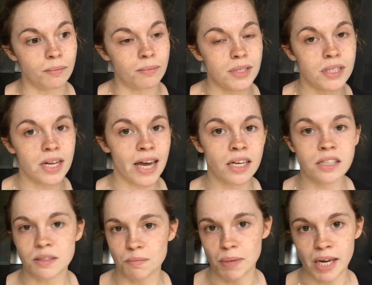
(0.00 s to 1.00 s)

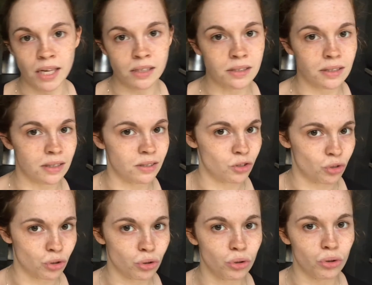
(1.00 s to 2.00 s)
steaks, pizzas,
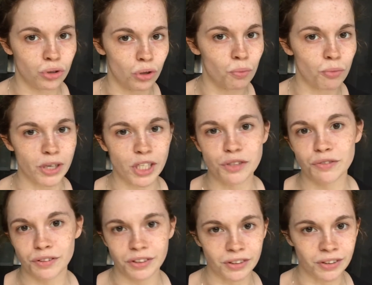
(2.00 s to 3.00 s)
just good old British
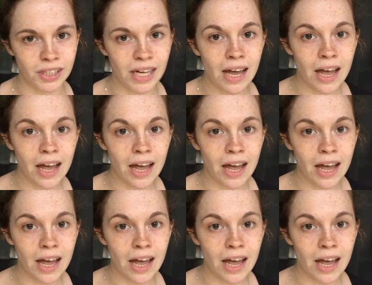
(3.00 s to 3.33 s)
food,